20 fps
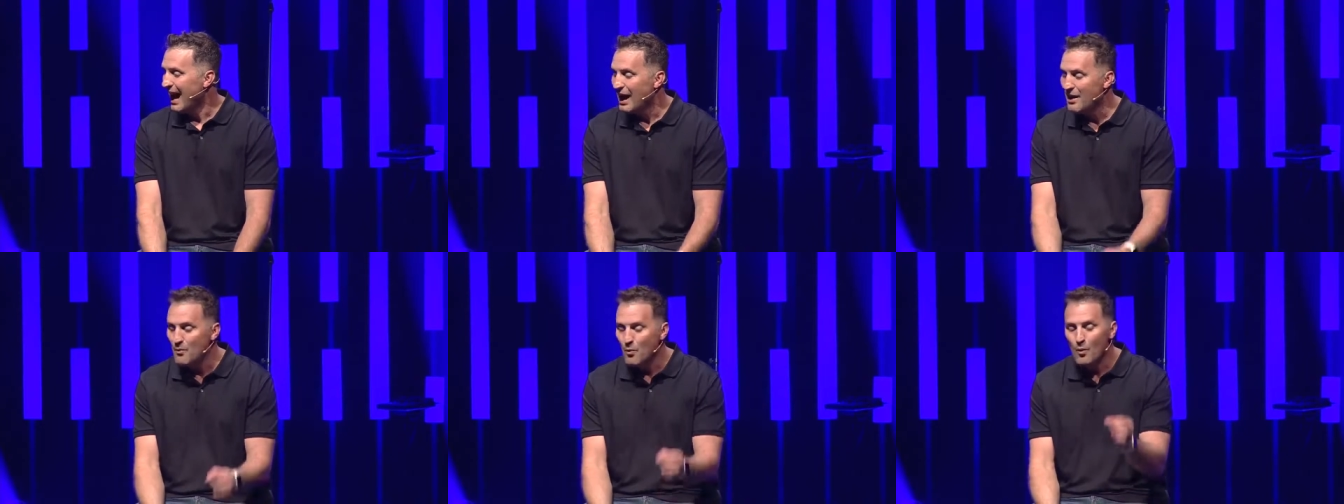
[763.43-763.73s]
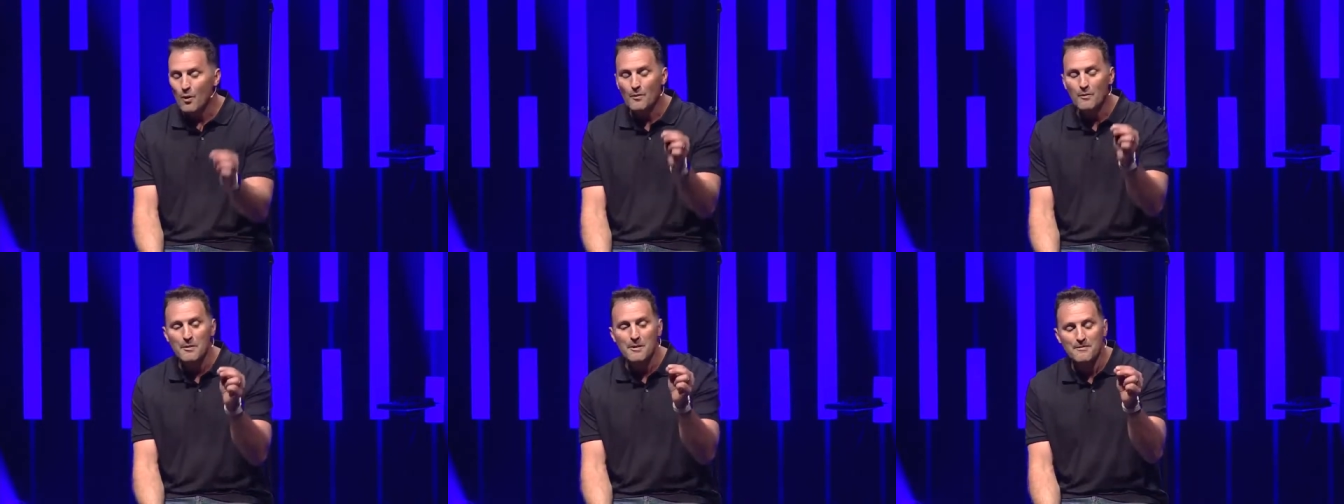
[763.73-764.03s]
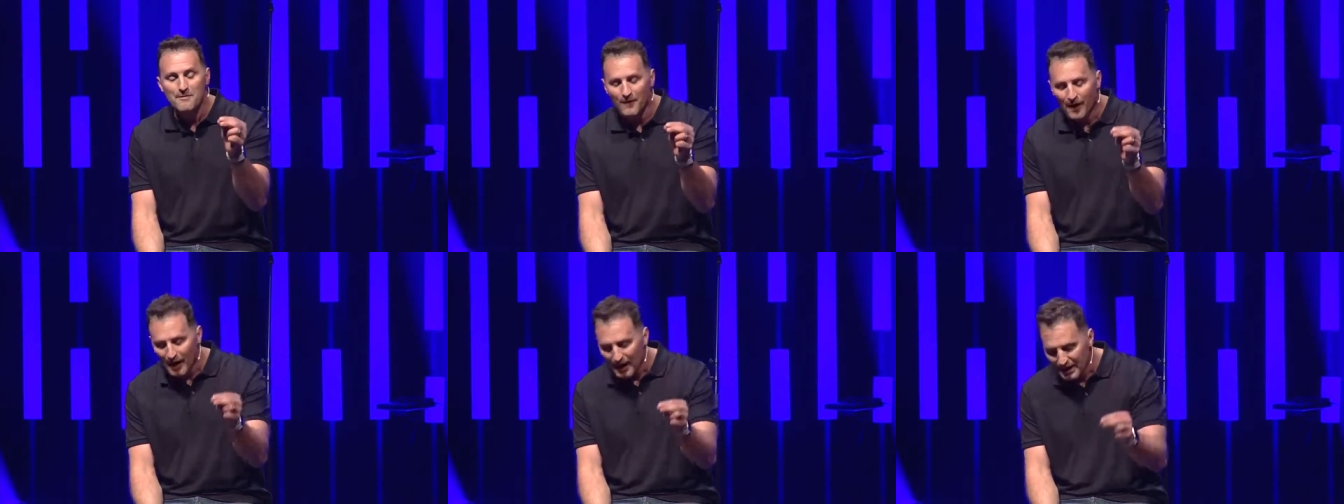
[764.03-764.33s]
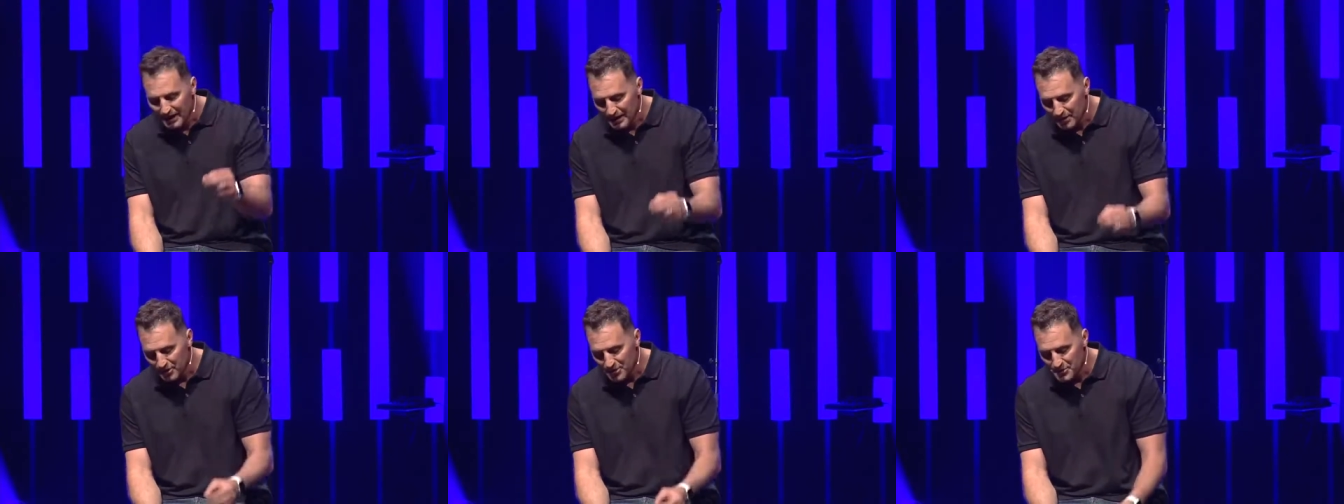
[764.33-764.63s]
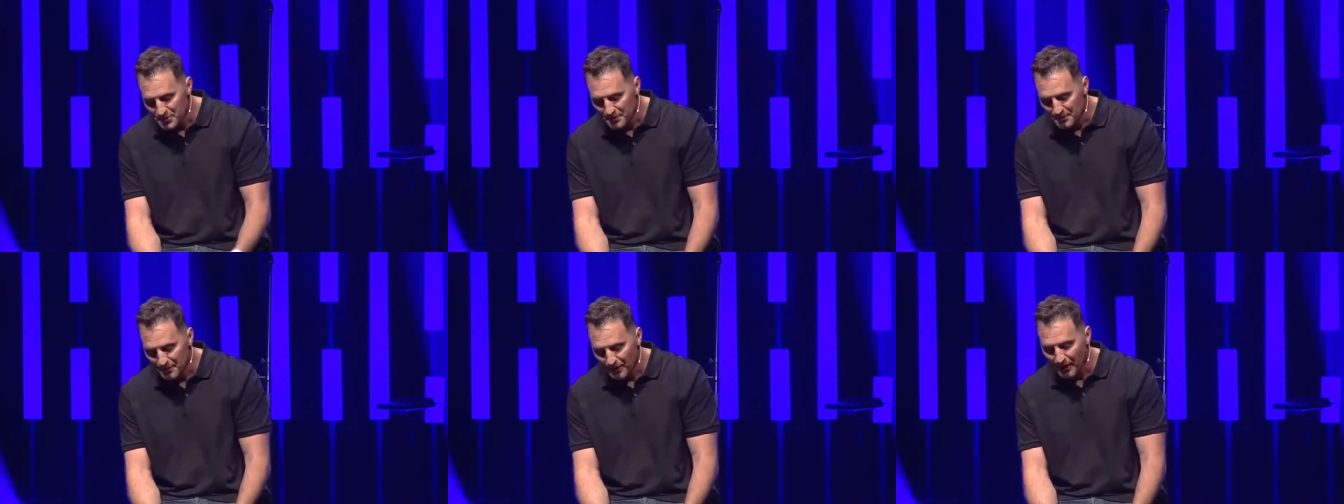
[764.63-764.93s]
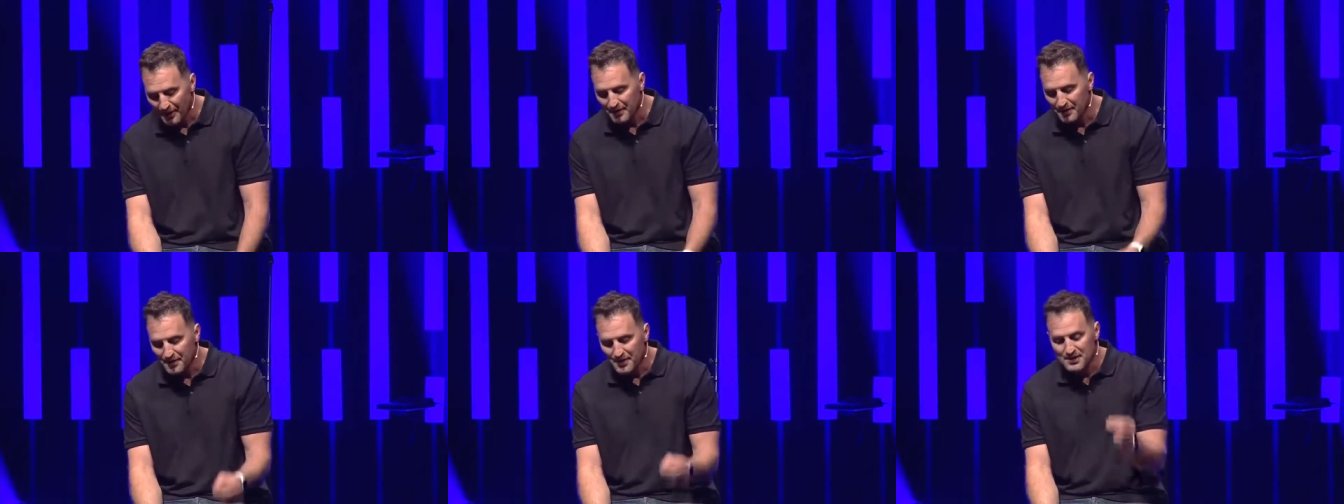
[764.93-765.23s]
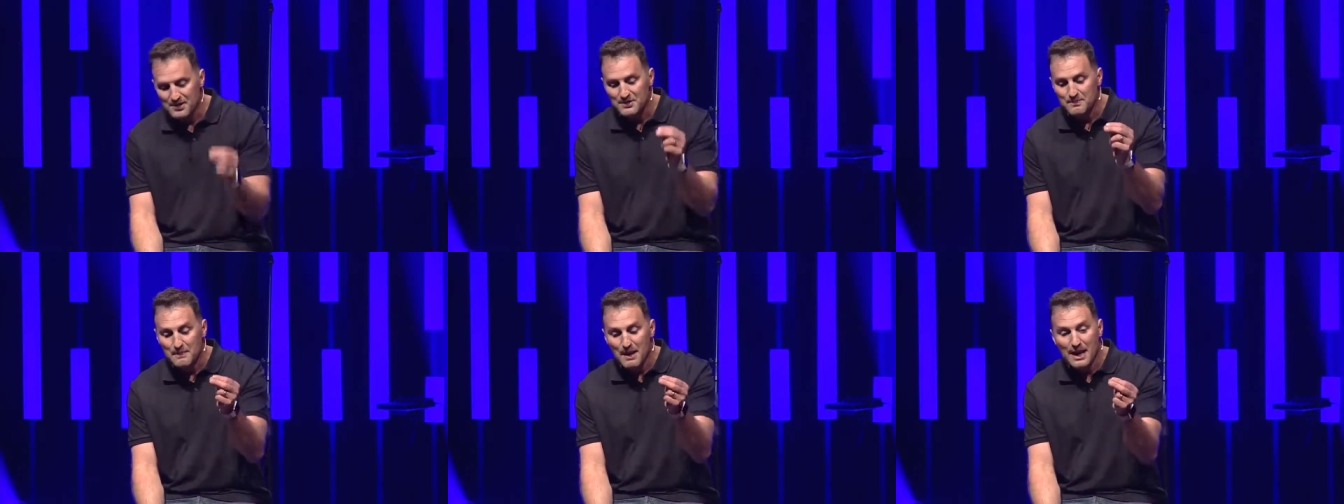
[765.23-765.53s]
And what we find here is we find
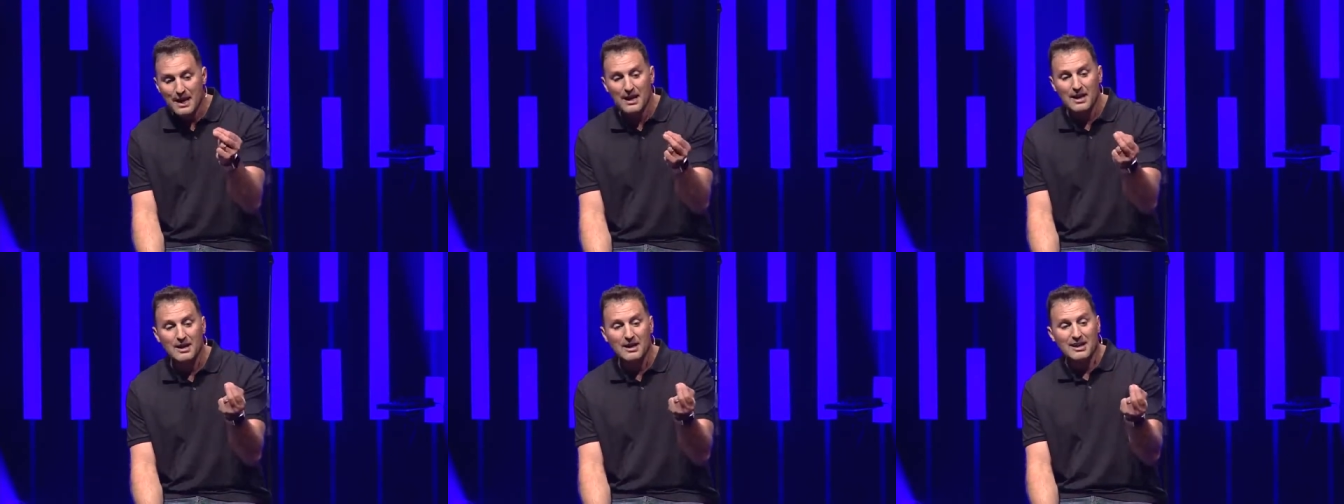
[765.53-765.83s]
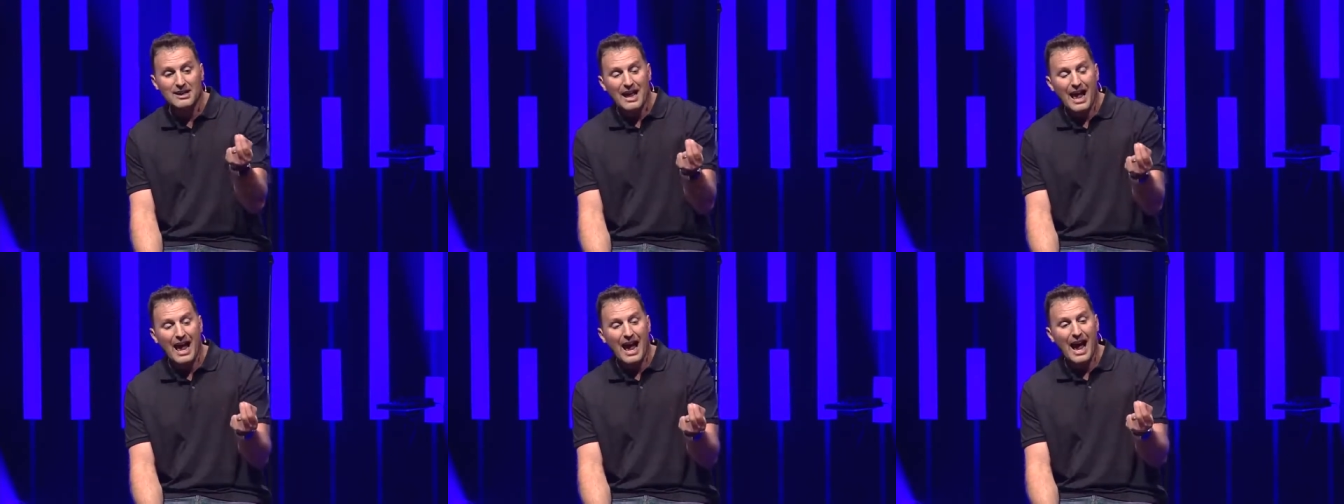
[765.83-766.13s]
this man